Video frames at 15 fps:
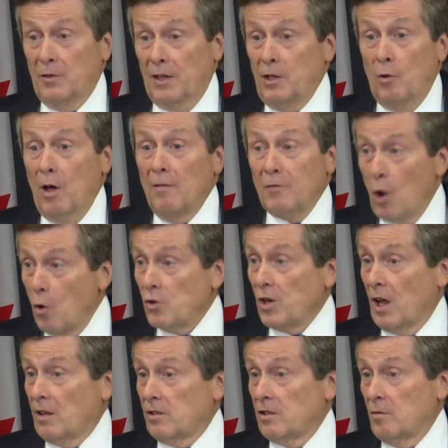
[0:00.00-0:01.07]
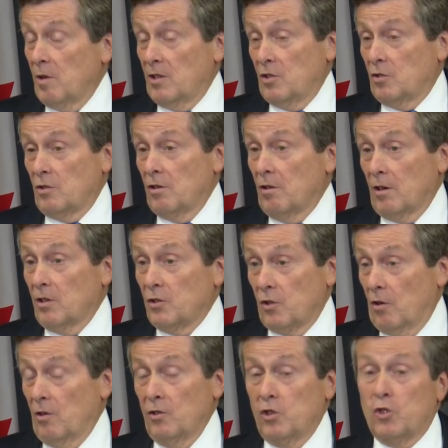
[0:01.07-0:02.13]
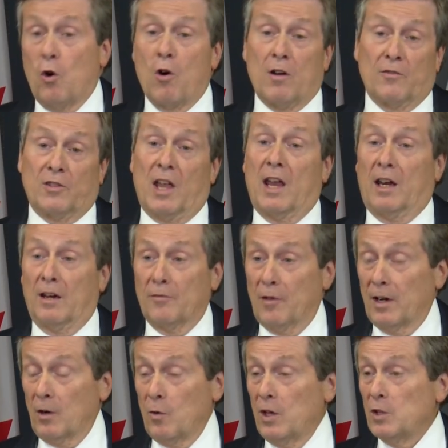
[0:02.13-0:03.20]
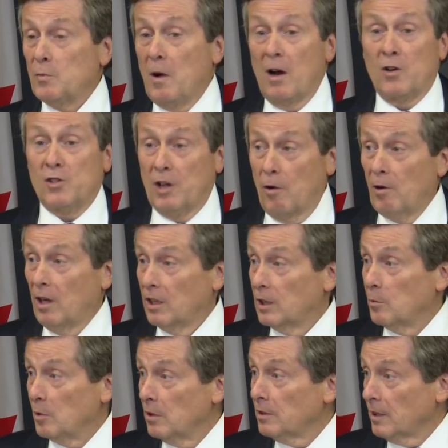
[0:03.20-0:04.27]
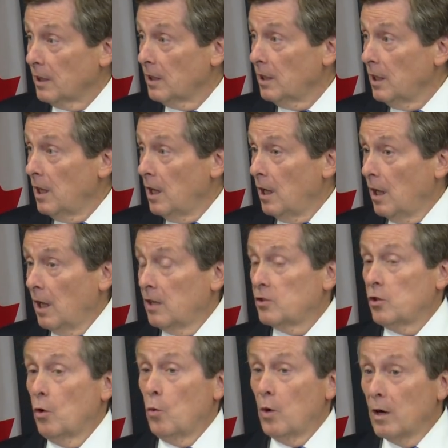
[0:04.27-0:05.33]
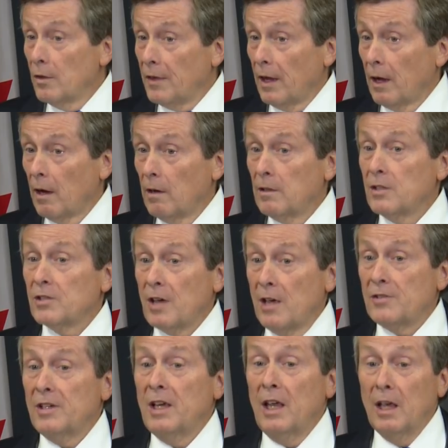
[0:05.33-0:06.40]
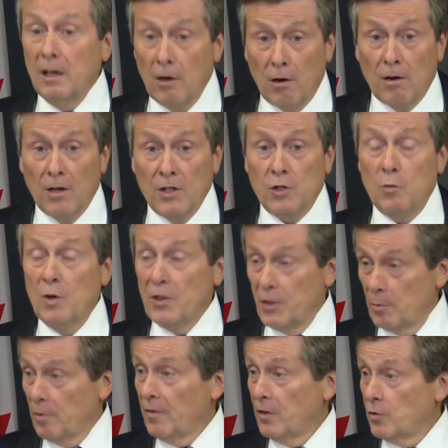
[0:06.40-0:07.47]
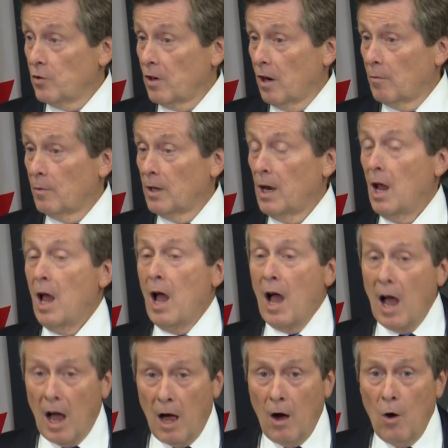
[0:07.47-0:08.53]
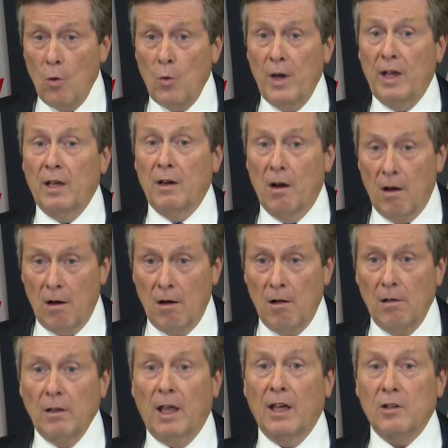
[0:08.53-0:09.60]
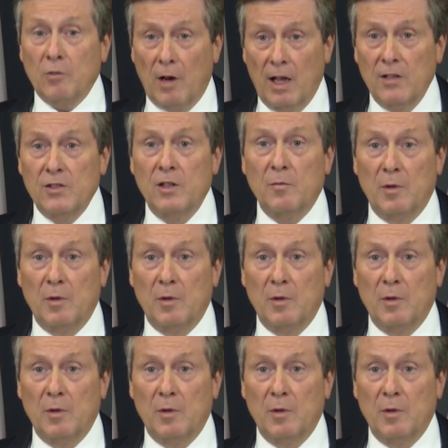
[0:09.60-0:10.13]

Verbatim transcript: then you have no chance to register your concerns, short of standing in front of Queen's Park shouting at the building. And so we're there discussing in earnest with the provincial government how we can all get transit